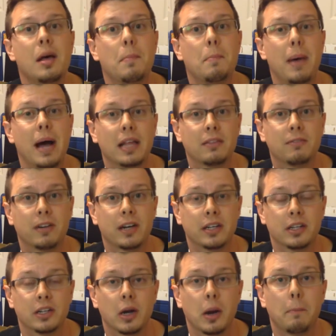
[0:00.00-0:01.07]

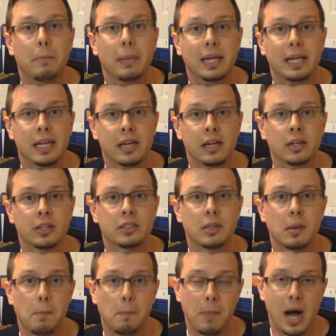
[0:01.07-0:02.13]
Pathfinder Beginner's
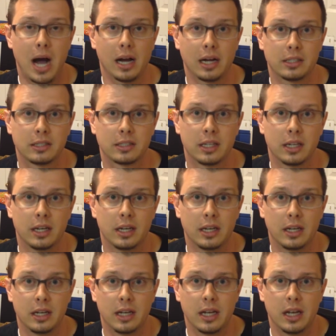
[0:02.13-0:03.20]
Box.
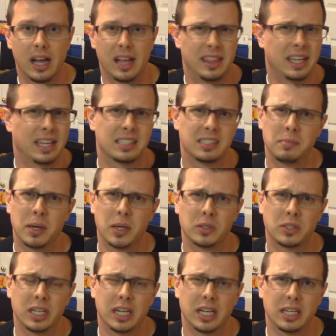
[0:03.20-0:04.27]
I think it's about
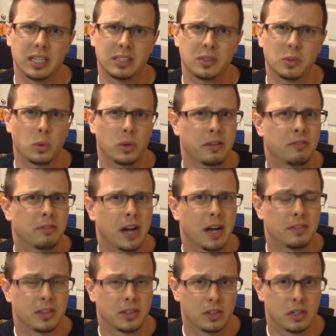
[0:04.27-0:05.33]

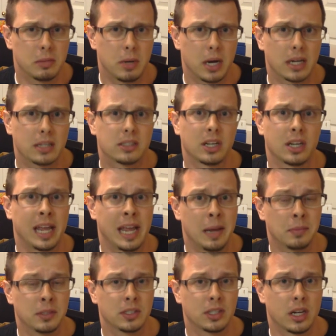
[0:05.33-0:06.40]
$25-30 on
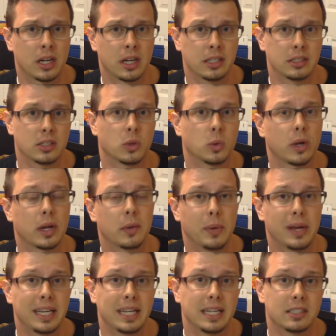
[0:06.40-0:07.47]
Amazon. It's a great way
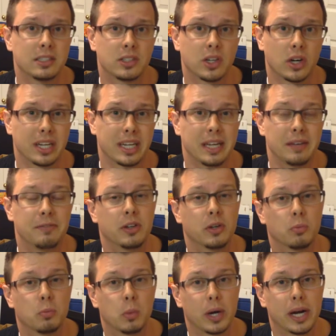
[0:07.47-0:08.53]
to get started if you're
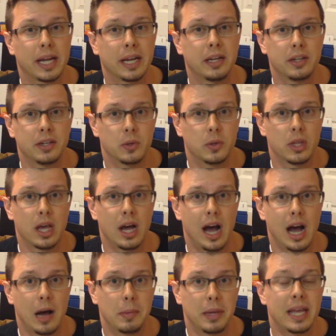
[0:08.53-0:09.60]
brand new to the
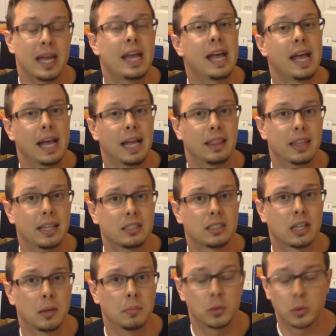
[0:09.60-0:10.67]
hobby. And this comes